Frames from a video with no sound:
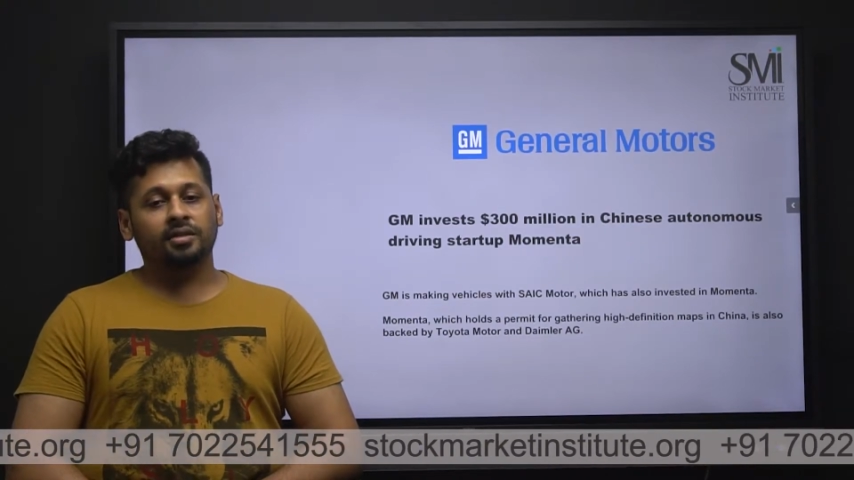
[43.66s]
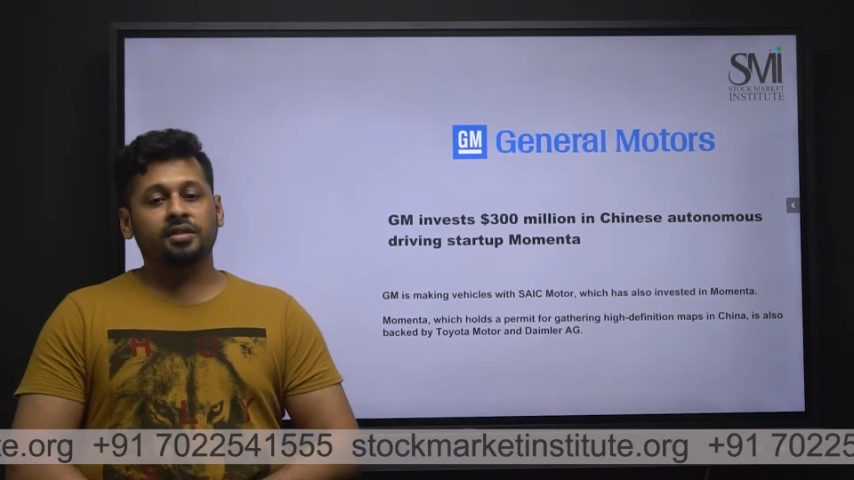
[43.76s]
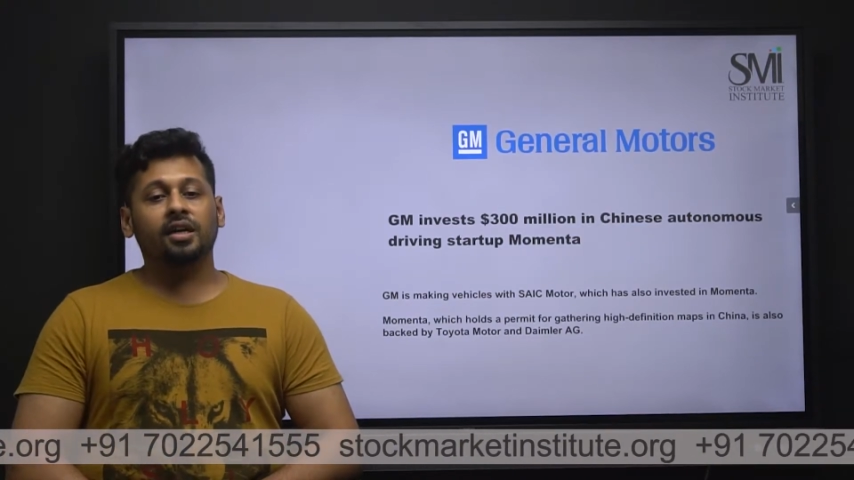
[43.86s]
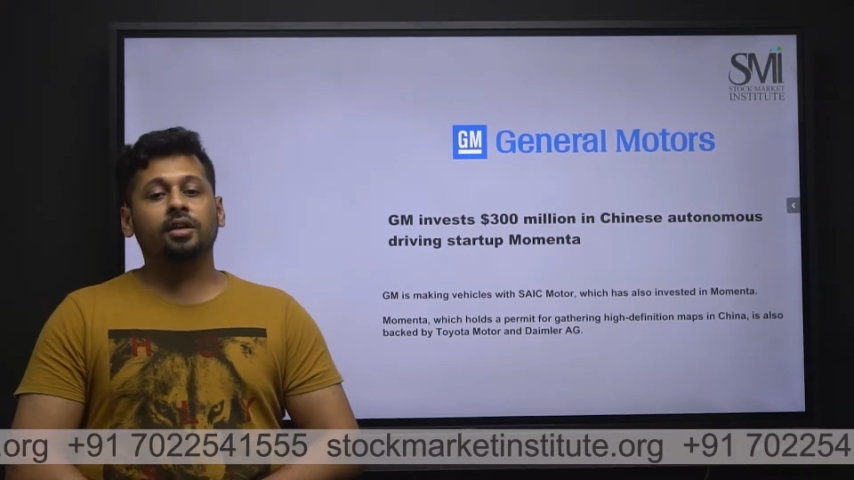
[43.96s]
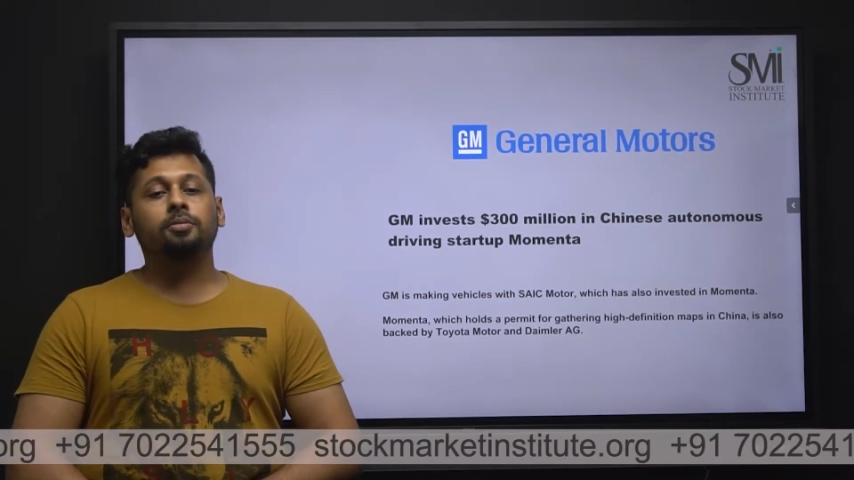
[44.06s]

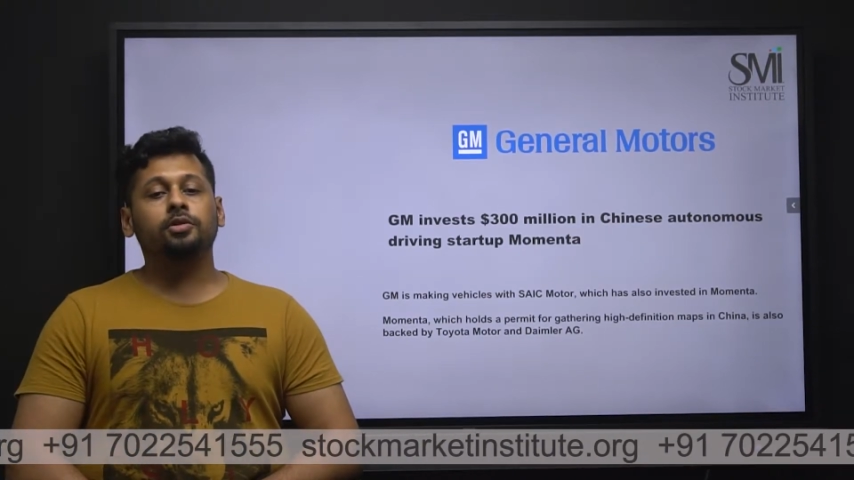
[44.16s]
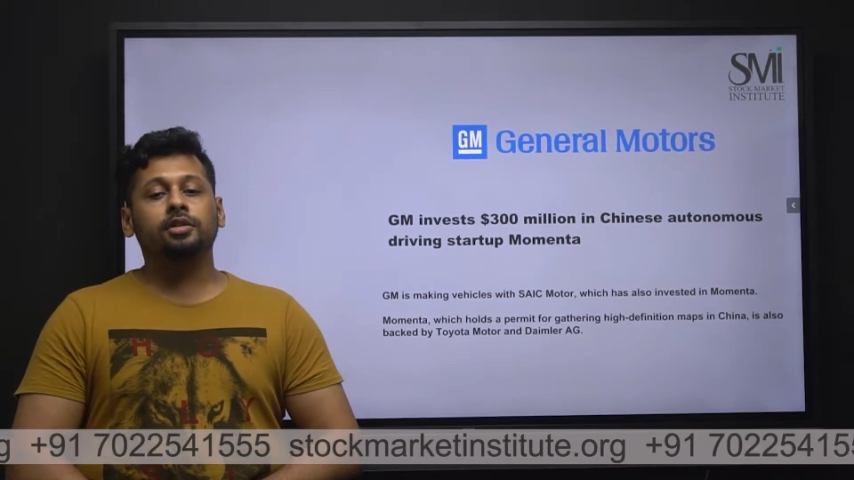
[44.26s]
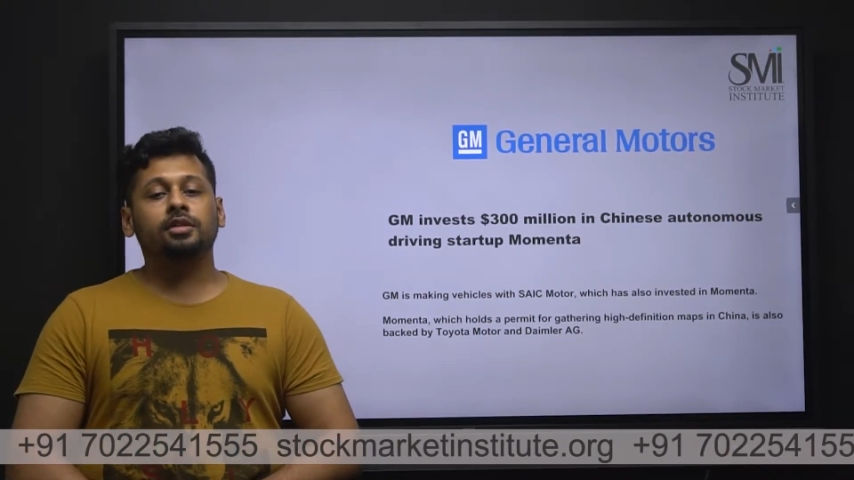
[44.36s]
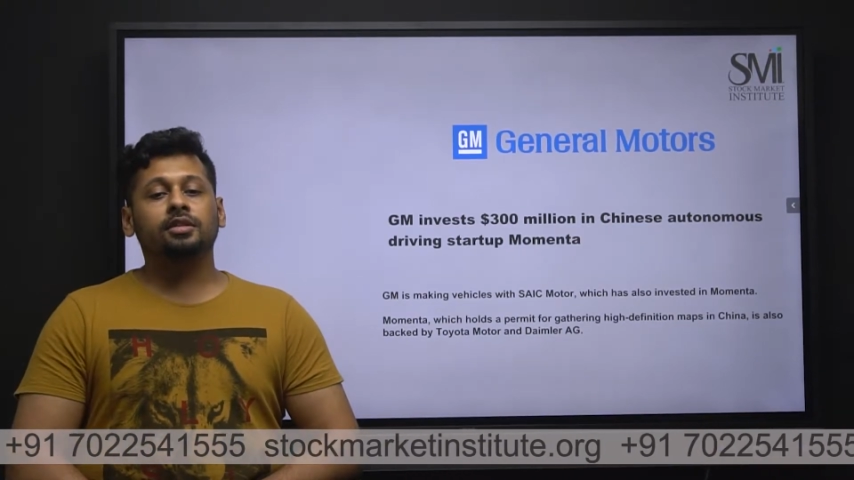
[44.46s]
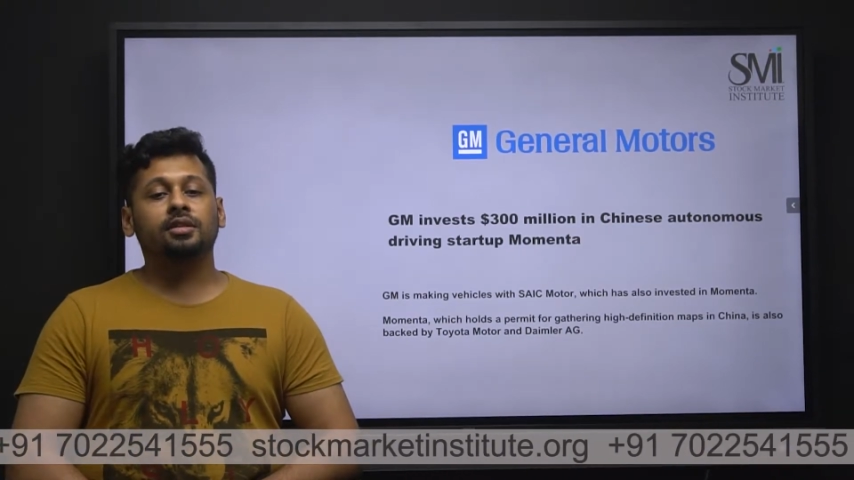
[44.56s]
General
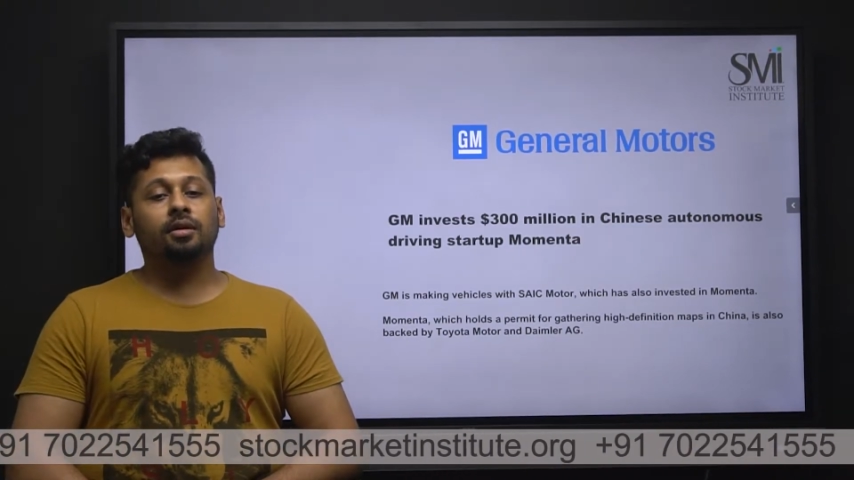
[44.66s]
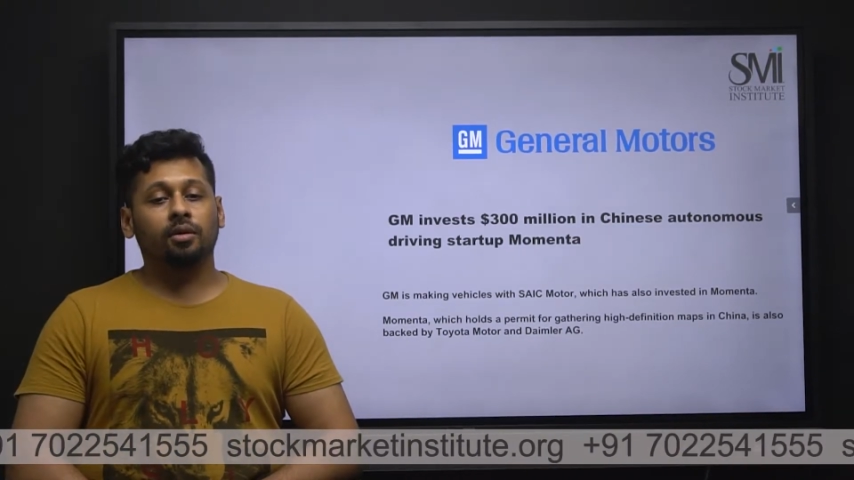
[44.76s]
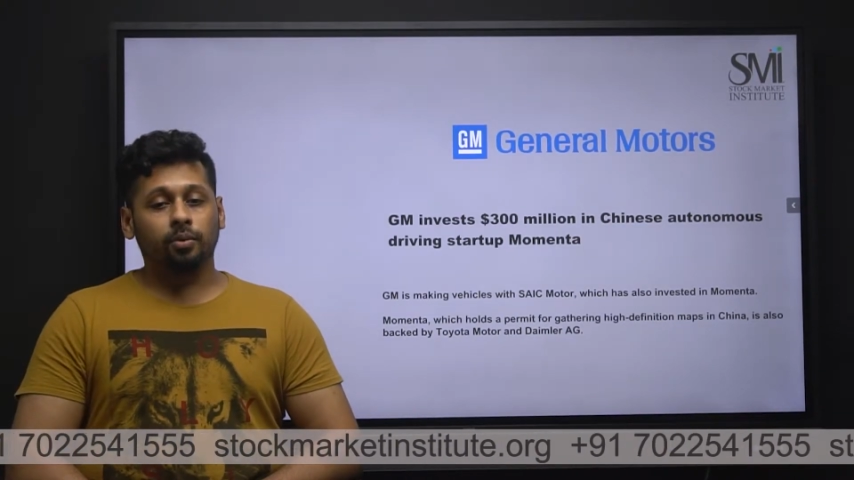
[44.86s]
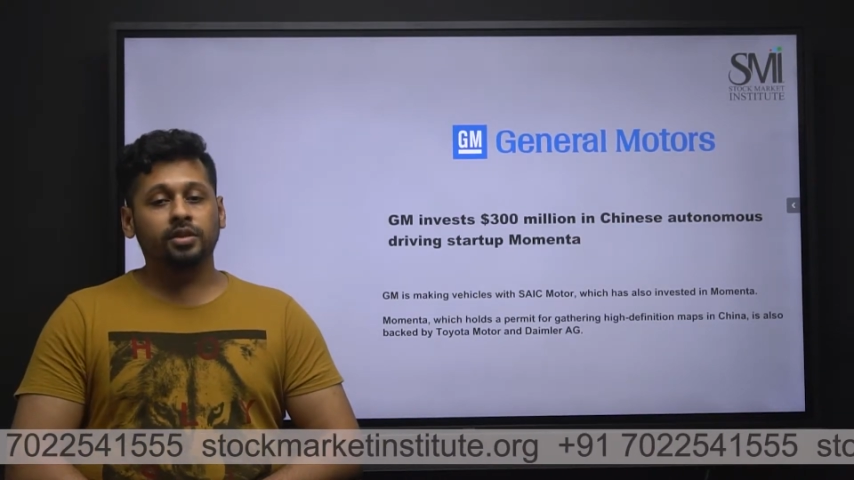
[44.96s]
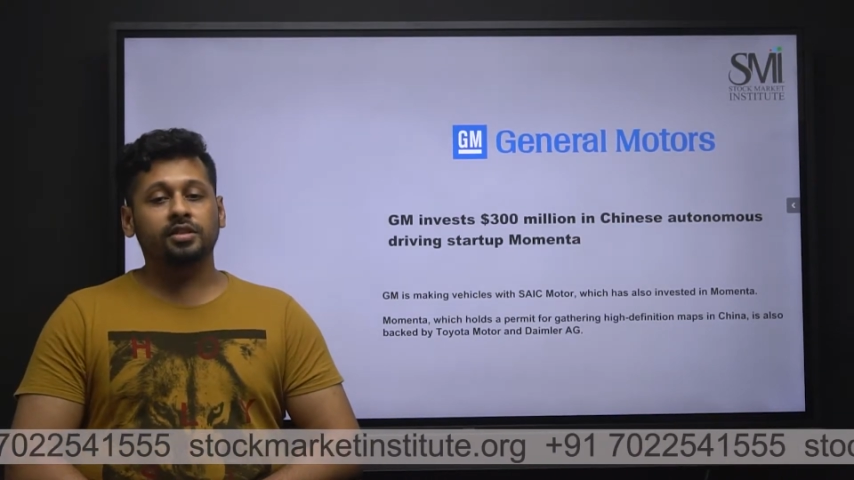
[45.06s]
Motors
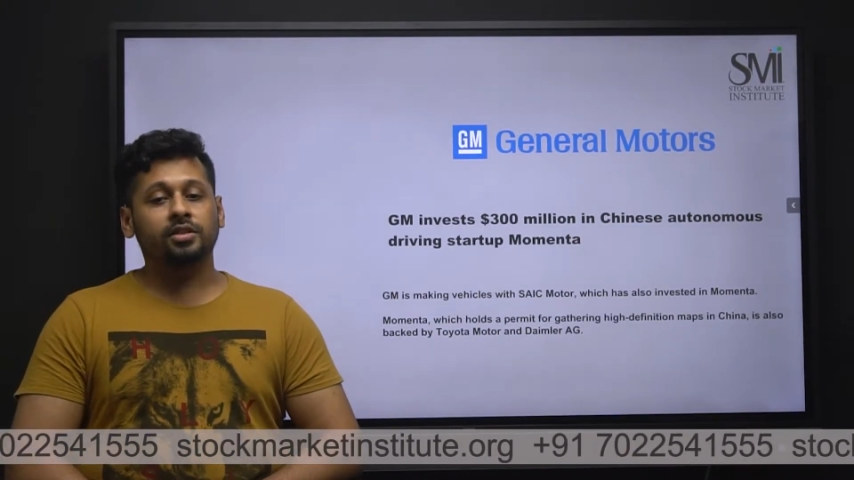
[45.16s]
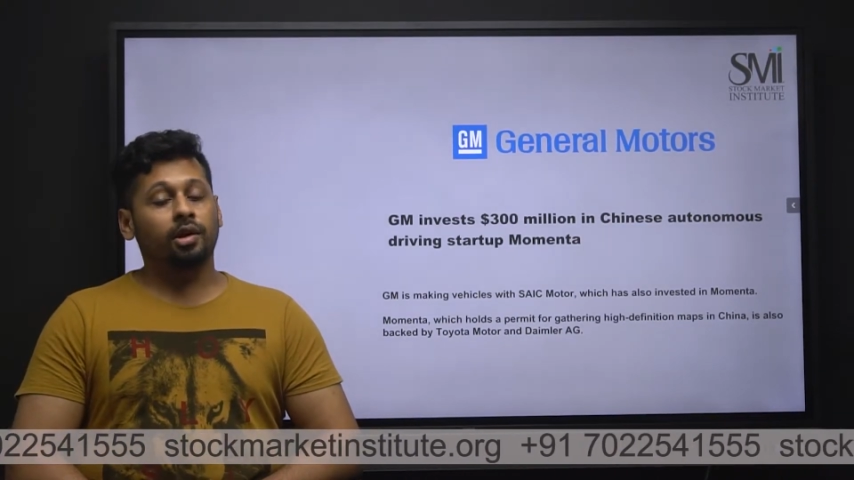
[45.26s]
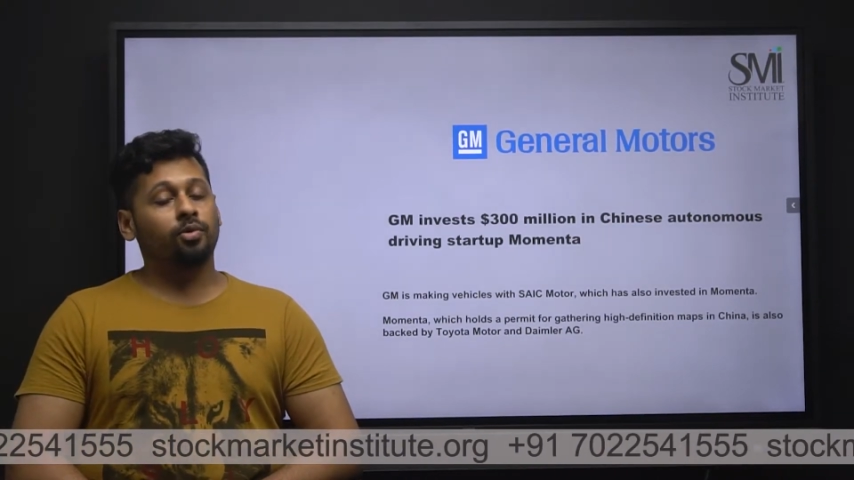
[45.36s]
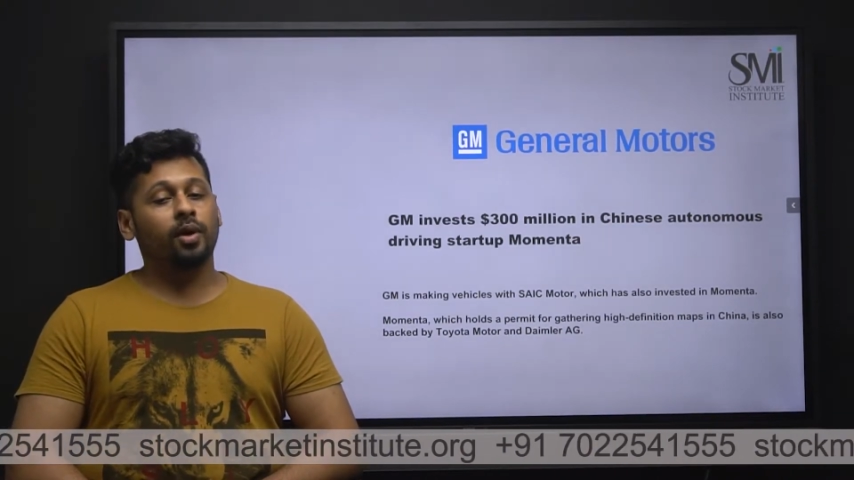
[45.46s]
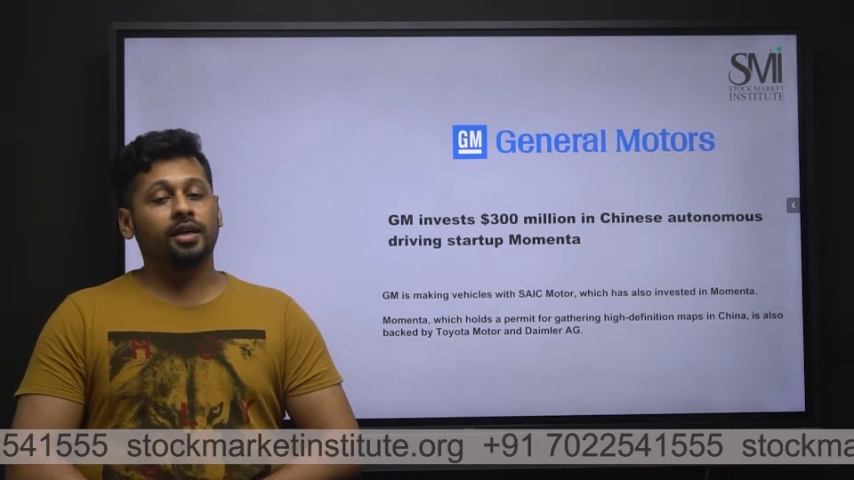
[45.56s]
wishes to
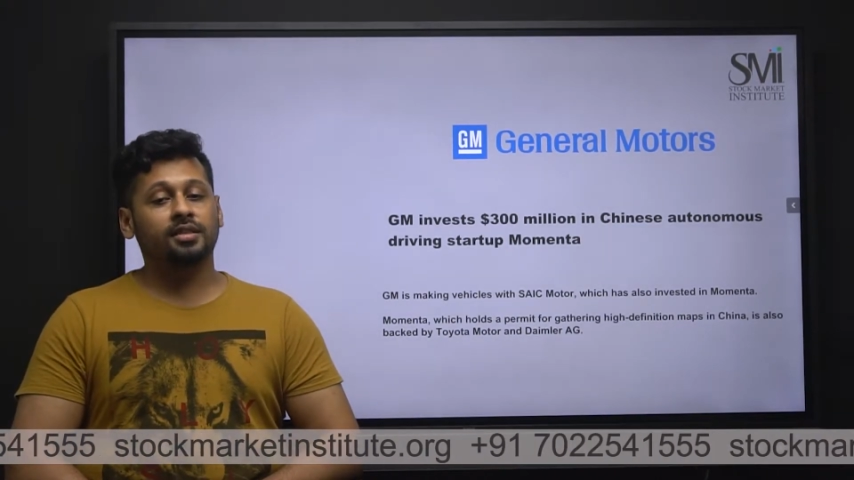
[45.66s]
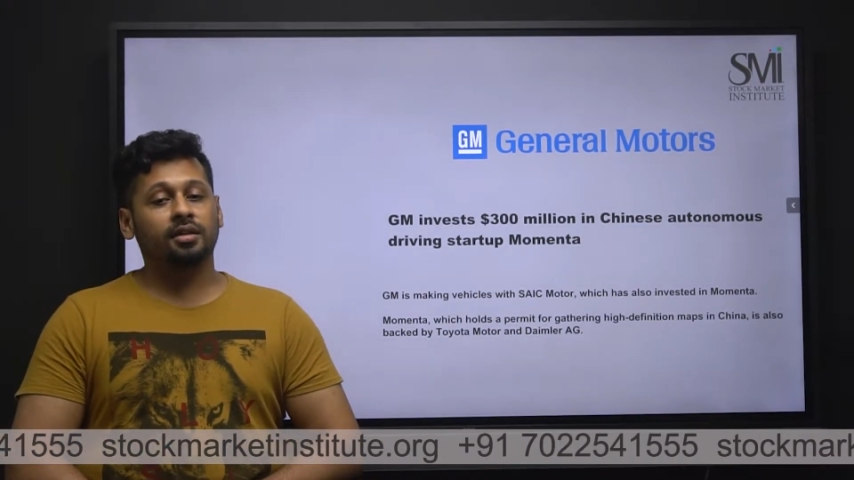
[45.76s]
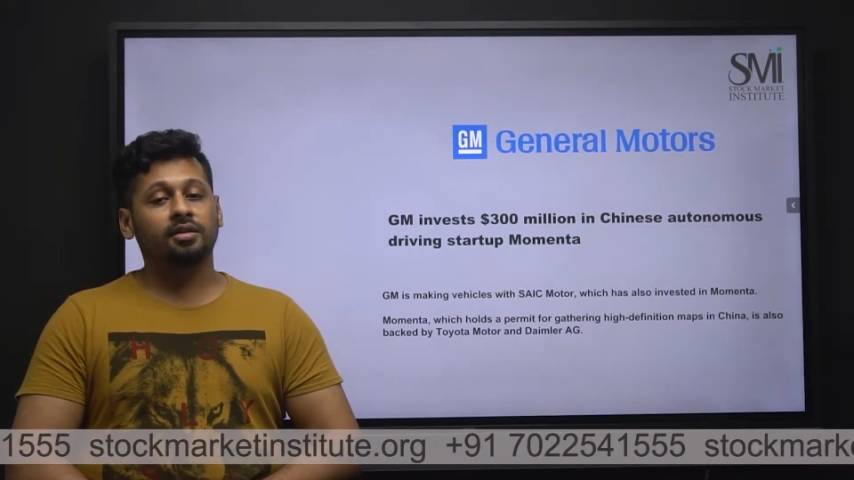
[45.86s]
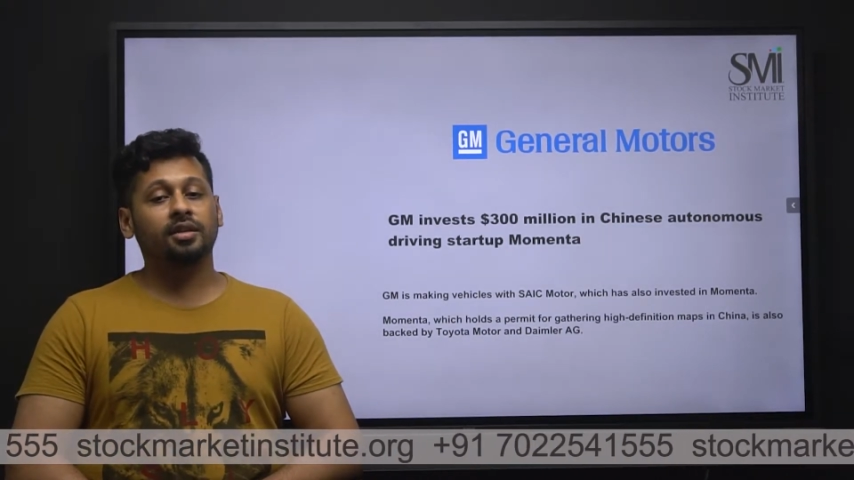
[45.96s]
invest